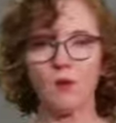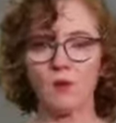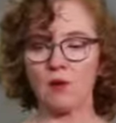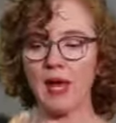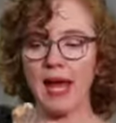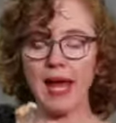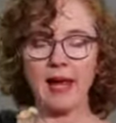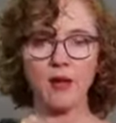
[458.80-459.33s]

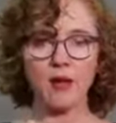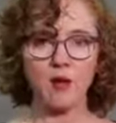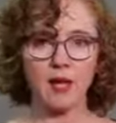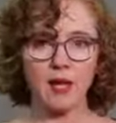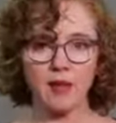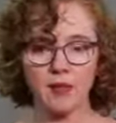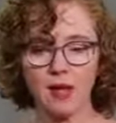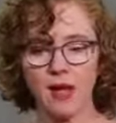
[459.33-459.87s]
the angle
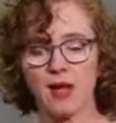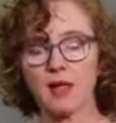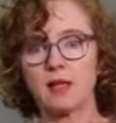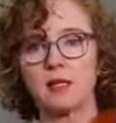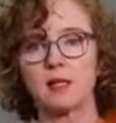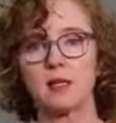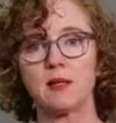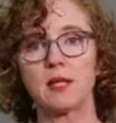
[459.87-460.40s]

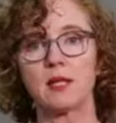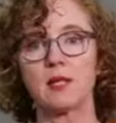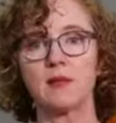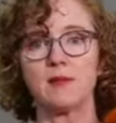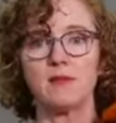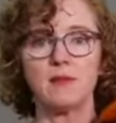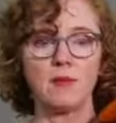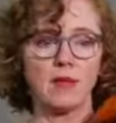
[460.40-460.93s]
and
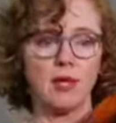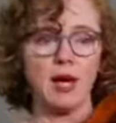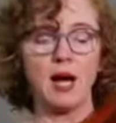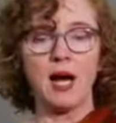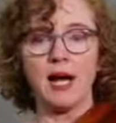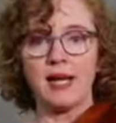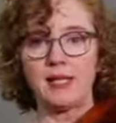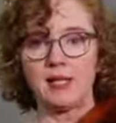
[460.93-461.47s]
the
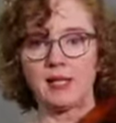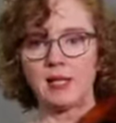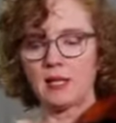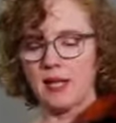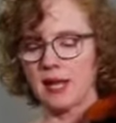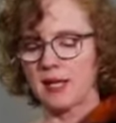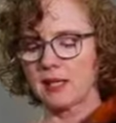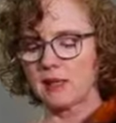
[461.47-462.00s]
height of the
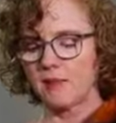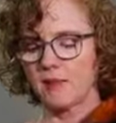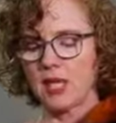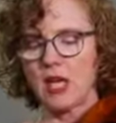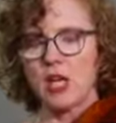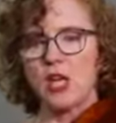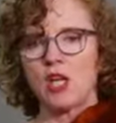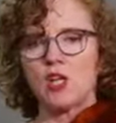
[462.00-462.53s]
legs.
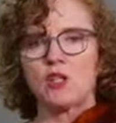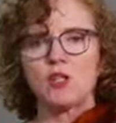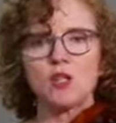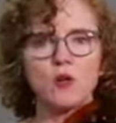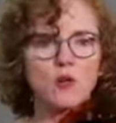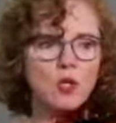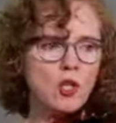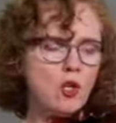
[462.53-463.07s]

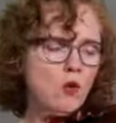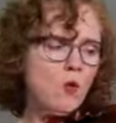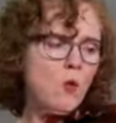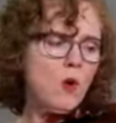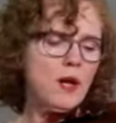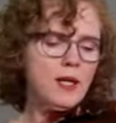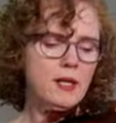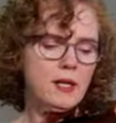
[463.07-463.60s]
So you
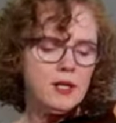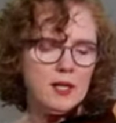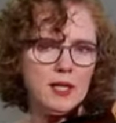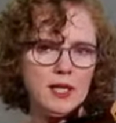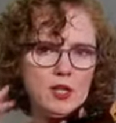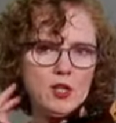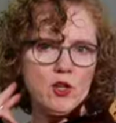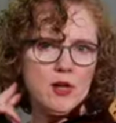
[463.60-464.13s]
want,
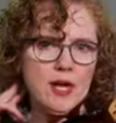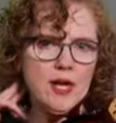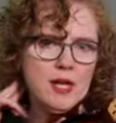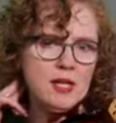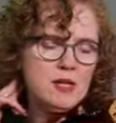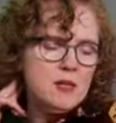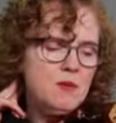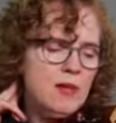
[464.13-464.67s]
again, your
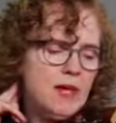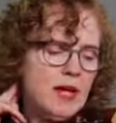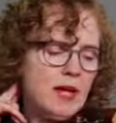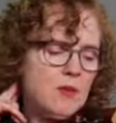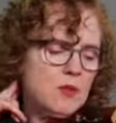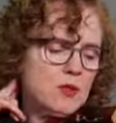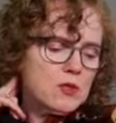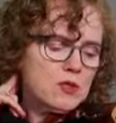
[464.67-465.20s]
head to be
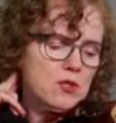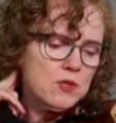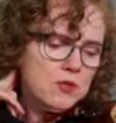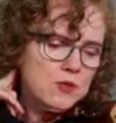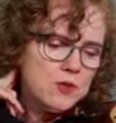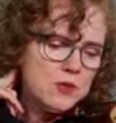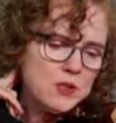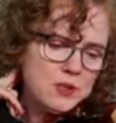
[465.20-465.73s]
able
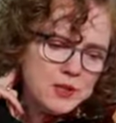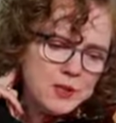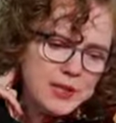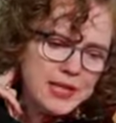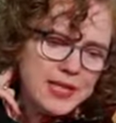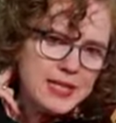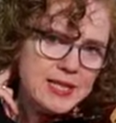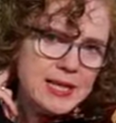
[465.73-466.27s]
to
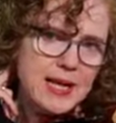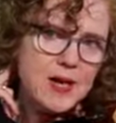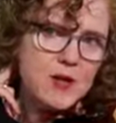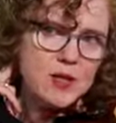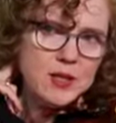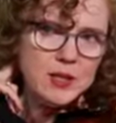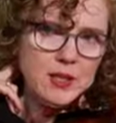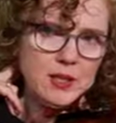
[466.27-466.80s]
lean
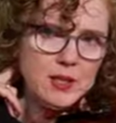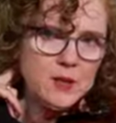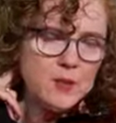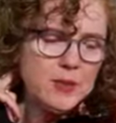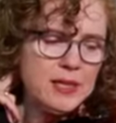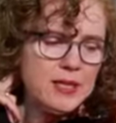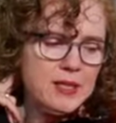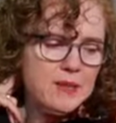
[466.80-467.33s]
down a little
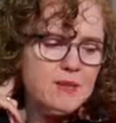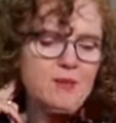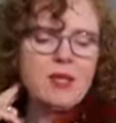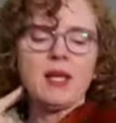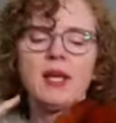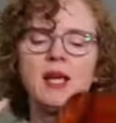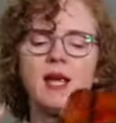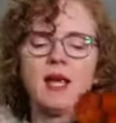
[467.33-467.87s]
bit.
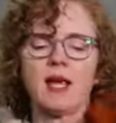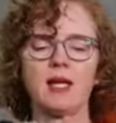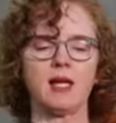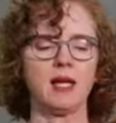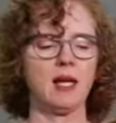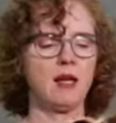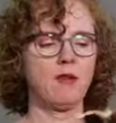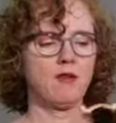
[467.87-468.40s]
And
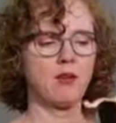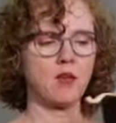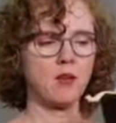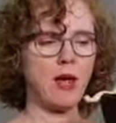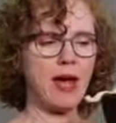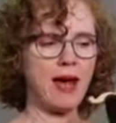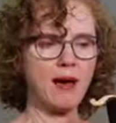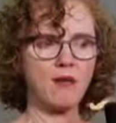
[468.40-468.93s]
if you
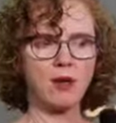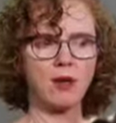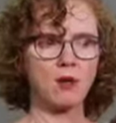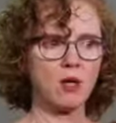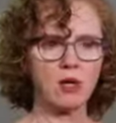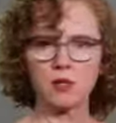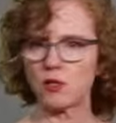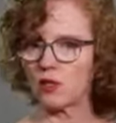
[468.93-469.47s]

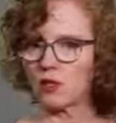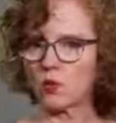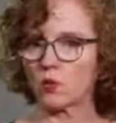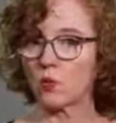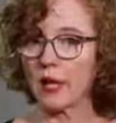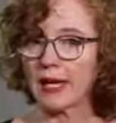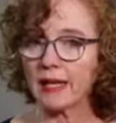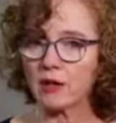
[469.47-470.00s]
have just a
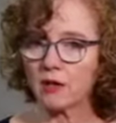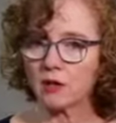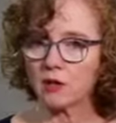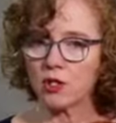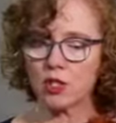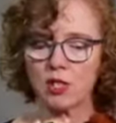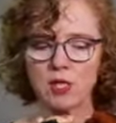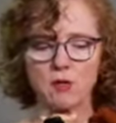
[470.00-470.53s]
regular
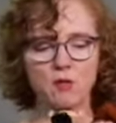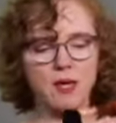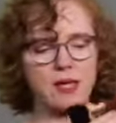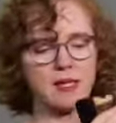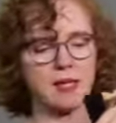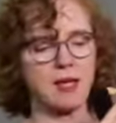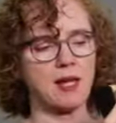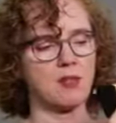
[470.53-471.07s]
chin
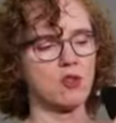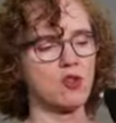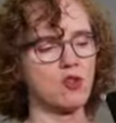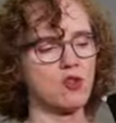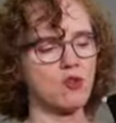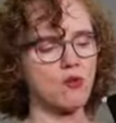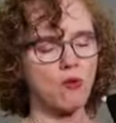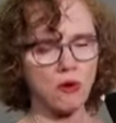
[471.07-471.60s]
rest that's
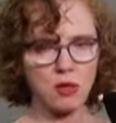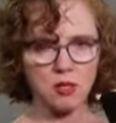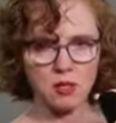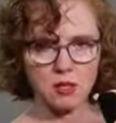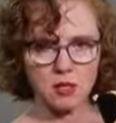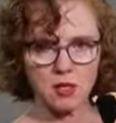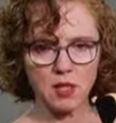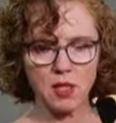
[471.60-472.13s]

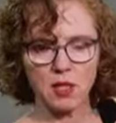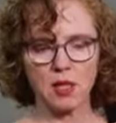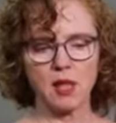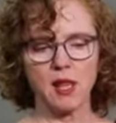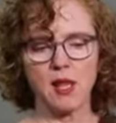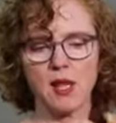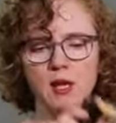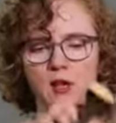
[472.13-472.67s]
short,
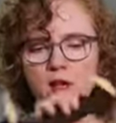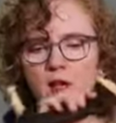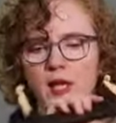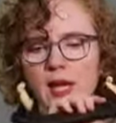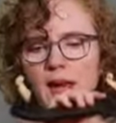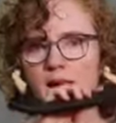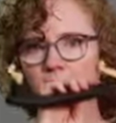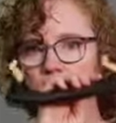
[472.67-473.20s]
then you're
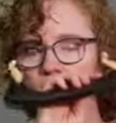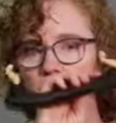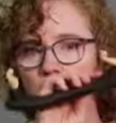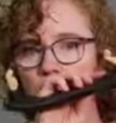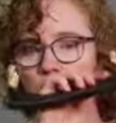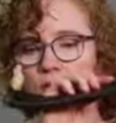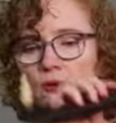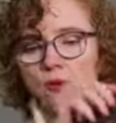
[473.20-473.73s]
gonna have
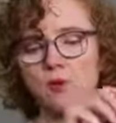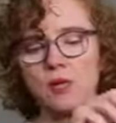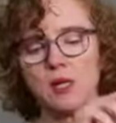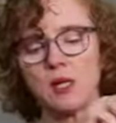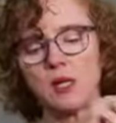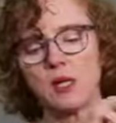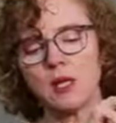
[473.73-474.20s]
to